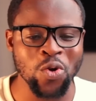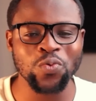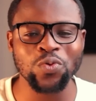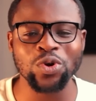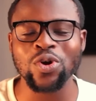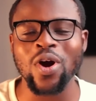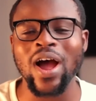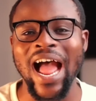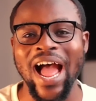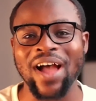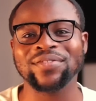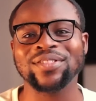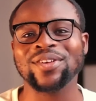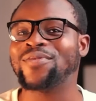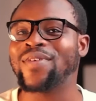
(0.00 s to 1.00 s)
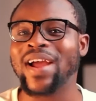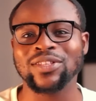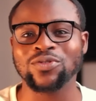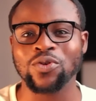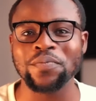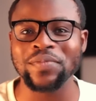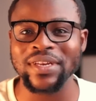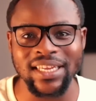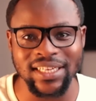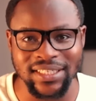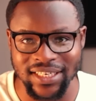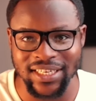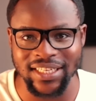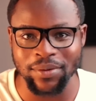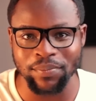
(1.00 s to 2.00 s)
We don't have the right
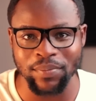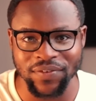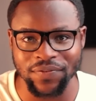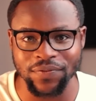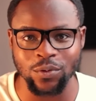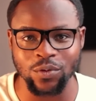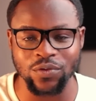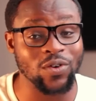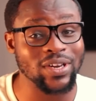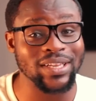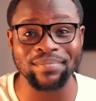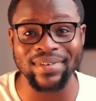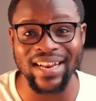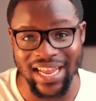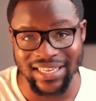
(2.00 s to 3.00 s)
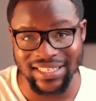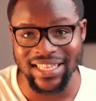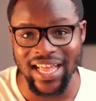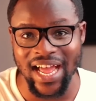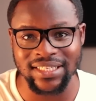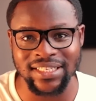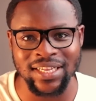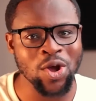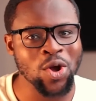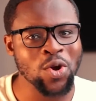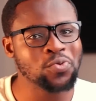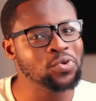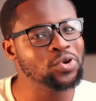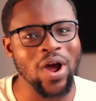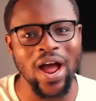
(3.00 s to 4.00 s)
combination in the midfield. For the Black Stars,
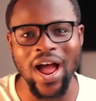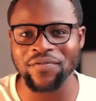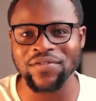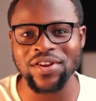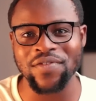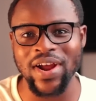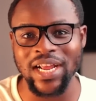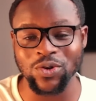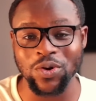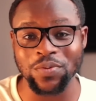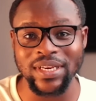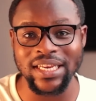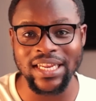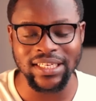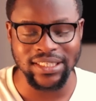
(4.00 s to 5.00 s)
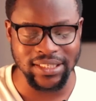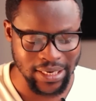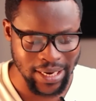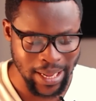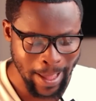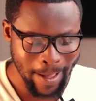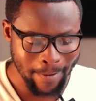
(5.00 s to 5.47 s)
we don't have the right combination.